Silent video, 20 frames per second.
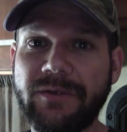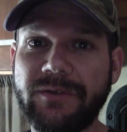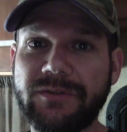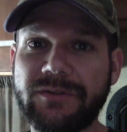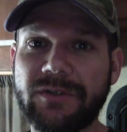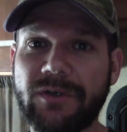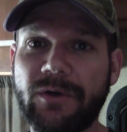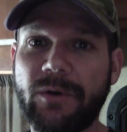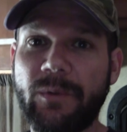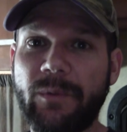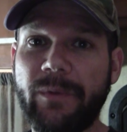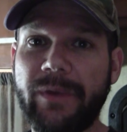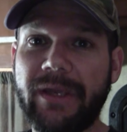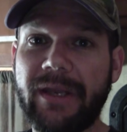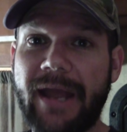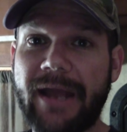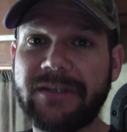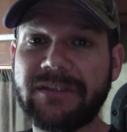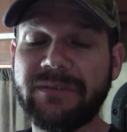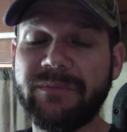So we
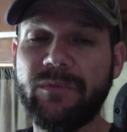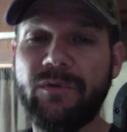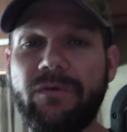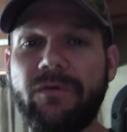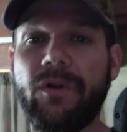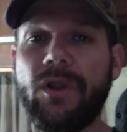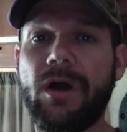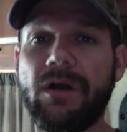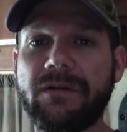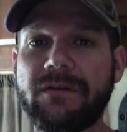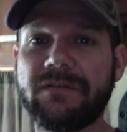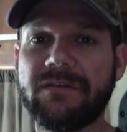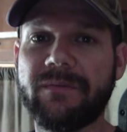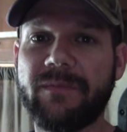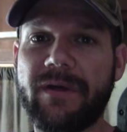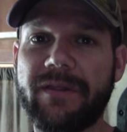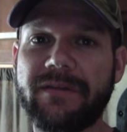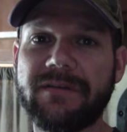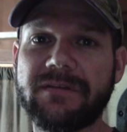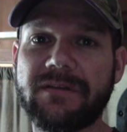can actually move on to
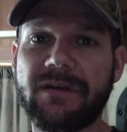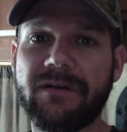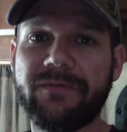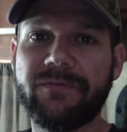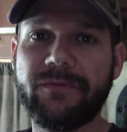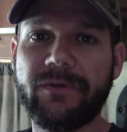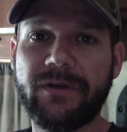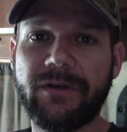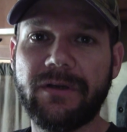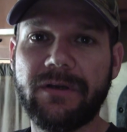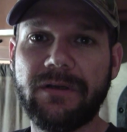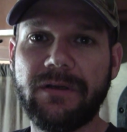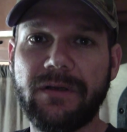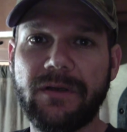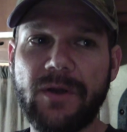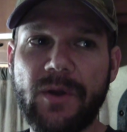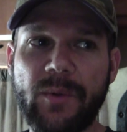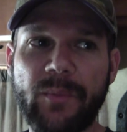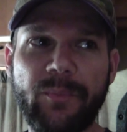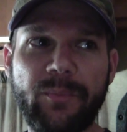some other stuff. We're going to
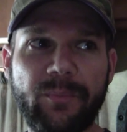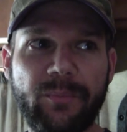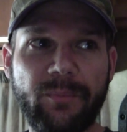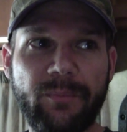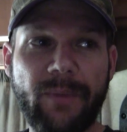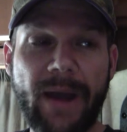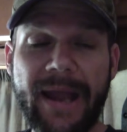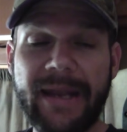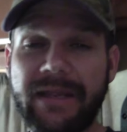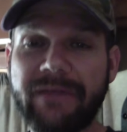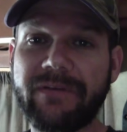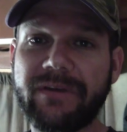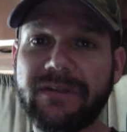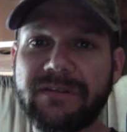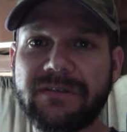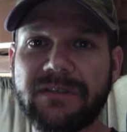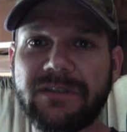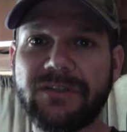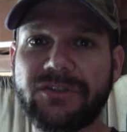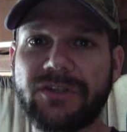might even
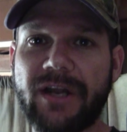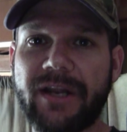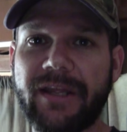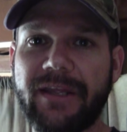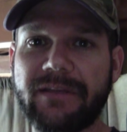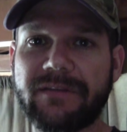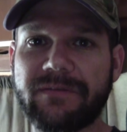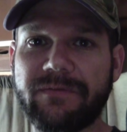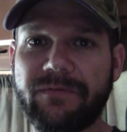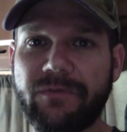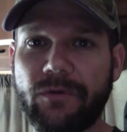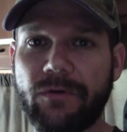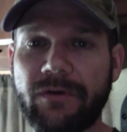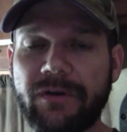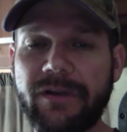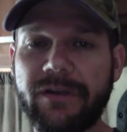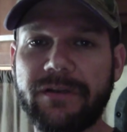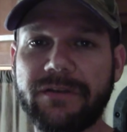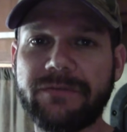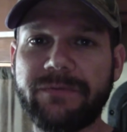consider trying to get some
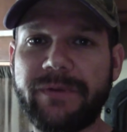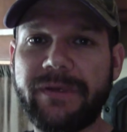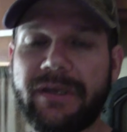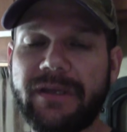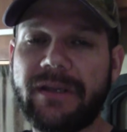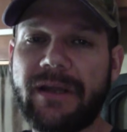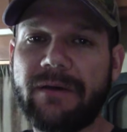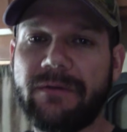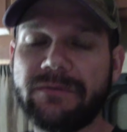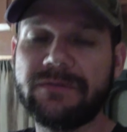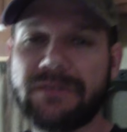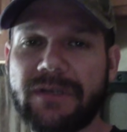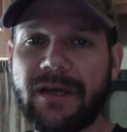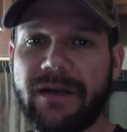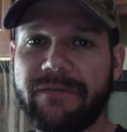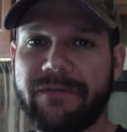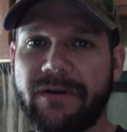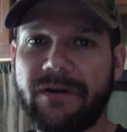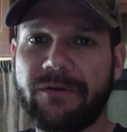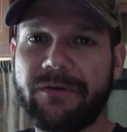flooring in this weekend. That was
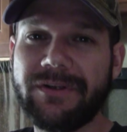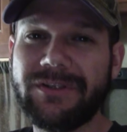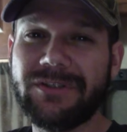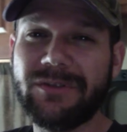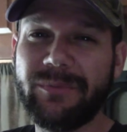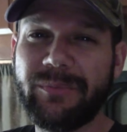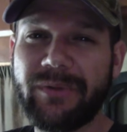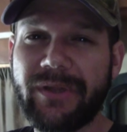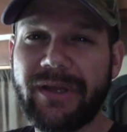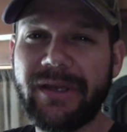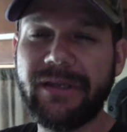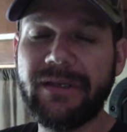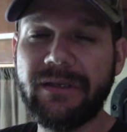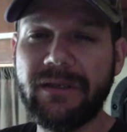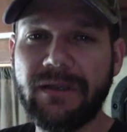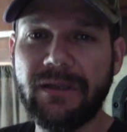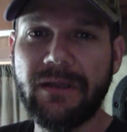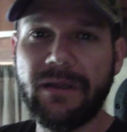kind of our original plan.